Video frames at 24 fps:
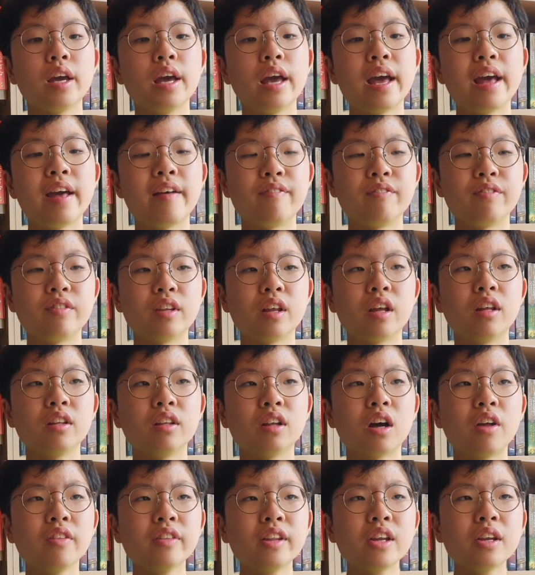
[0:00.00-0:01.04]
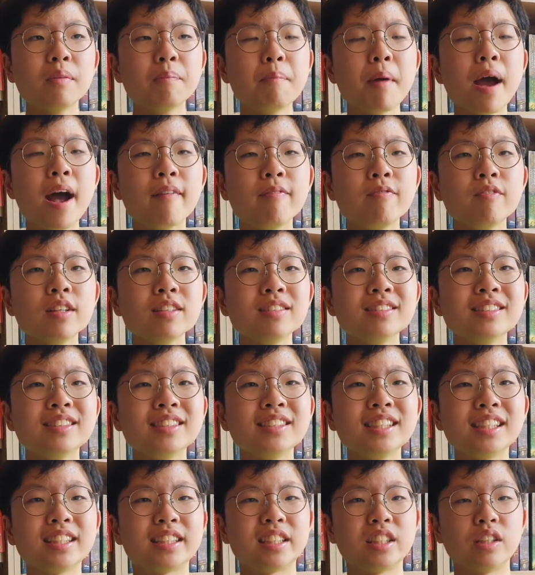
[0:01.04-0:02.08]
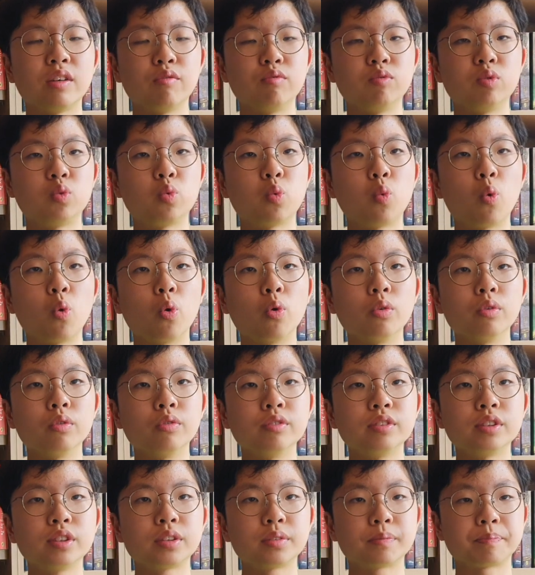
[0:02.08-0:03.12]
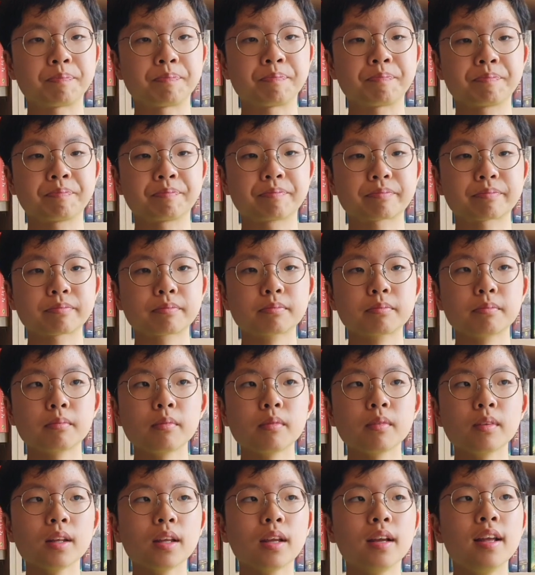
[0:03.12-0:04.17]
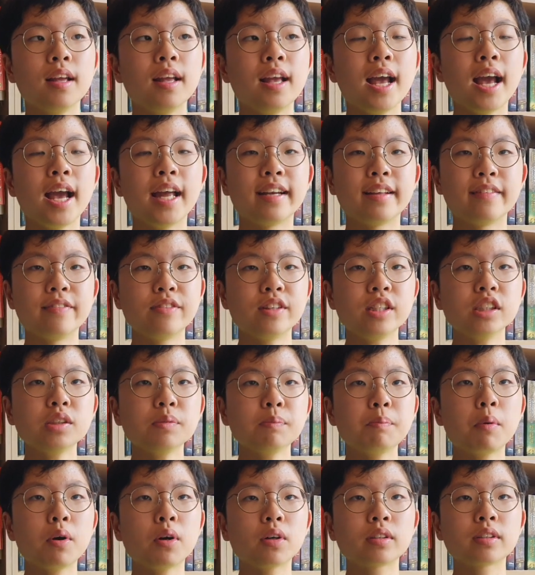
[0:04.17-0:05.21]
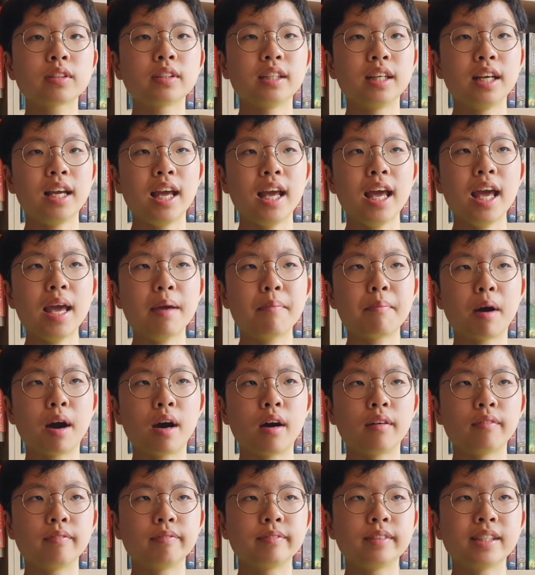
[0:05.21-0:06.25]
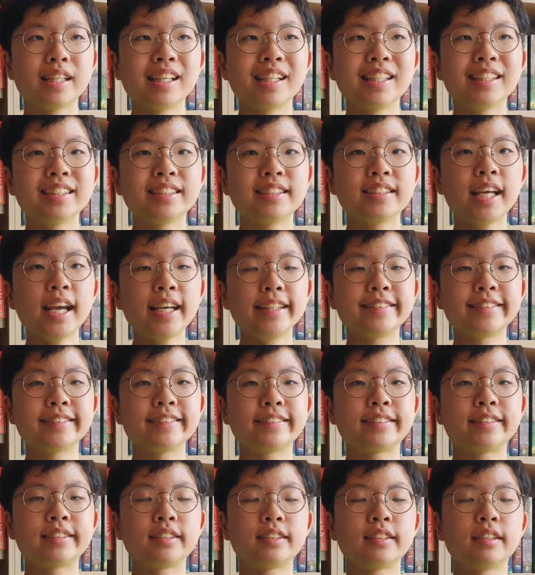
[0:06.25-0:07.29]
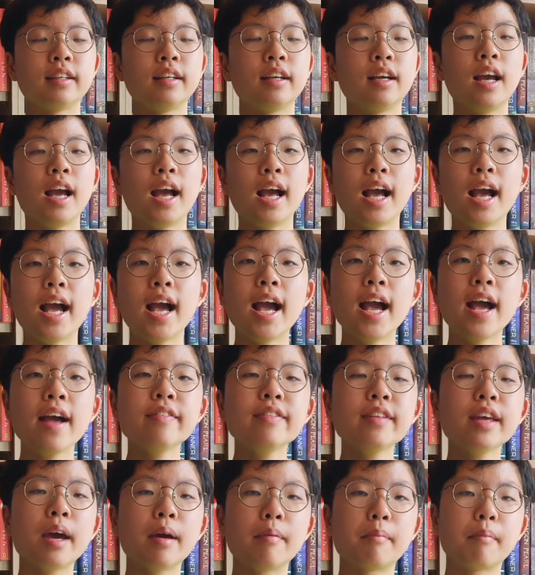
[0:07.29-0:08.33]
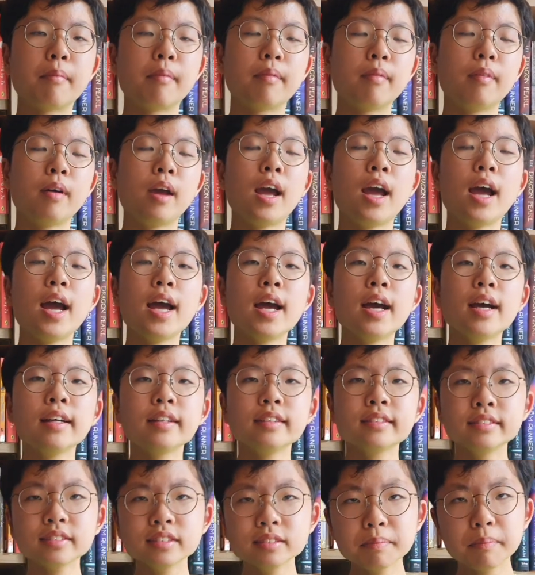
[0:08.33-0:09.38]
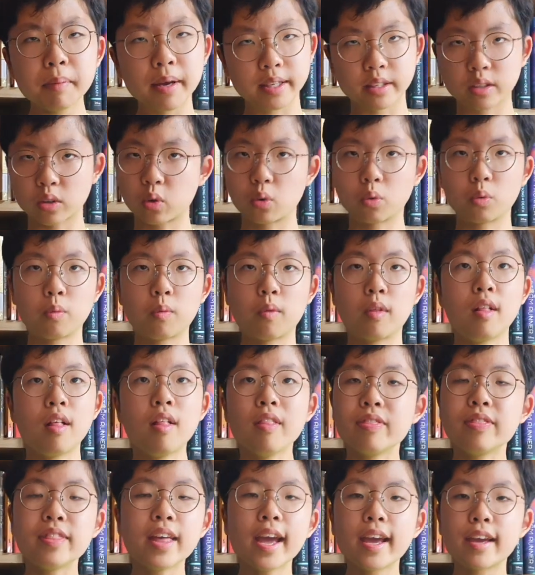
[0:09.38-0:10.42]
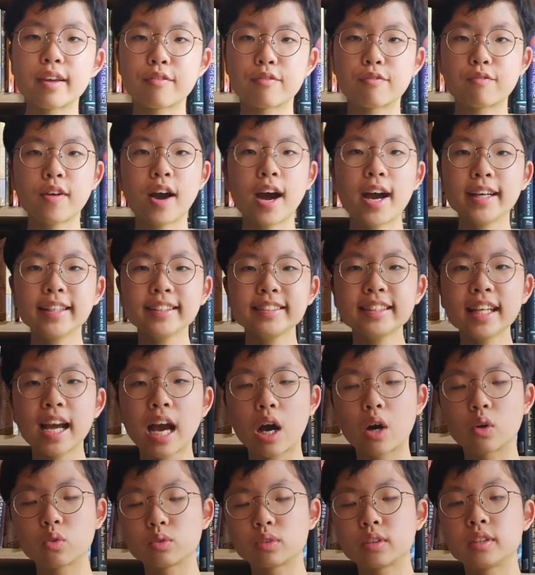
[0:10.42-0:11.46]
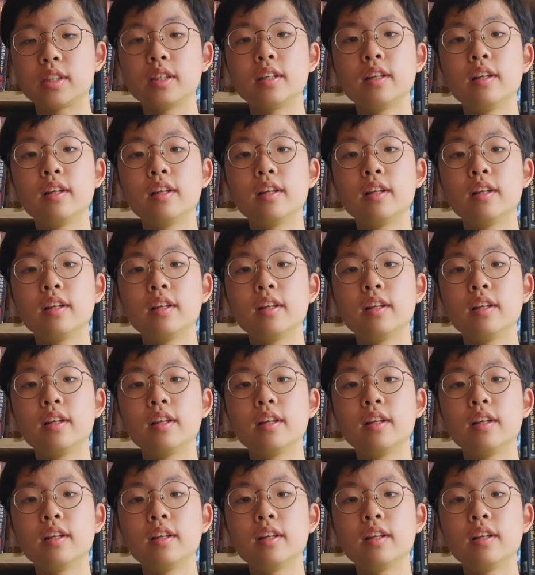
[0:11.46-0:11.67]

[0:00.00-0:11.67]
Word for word: in an abandoned city of dwarves. And in this book, Emma, Kate, and and Michael they find out